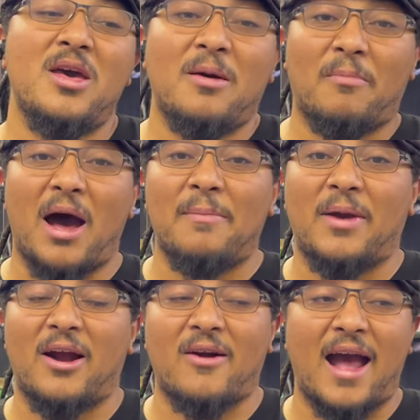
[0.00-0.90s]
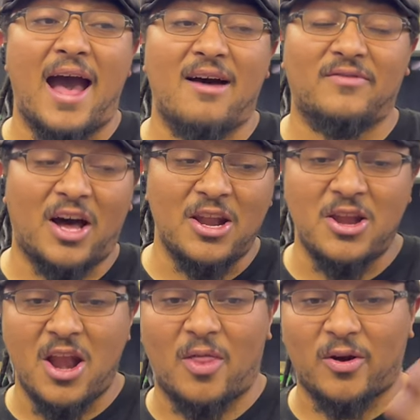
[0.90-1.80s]
My pair have
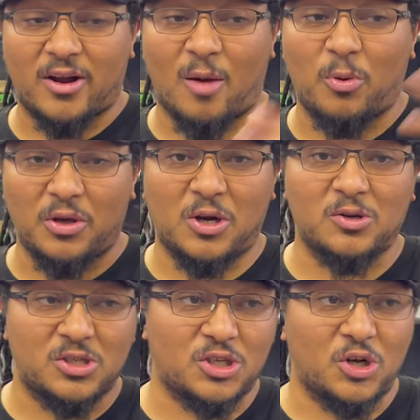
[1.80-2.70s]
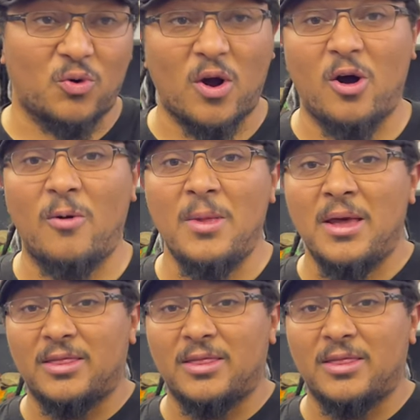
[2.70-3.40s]
another couple years to grow.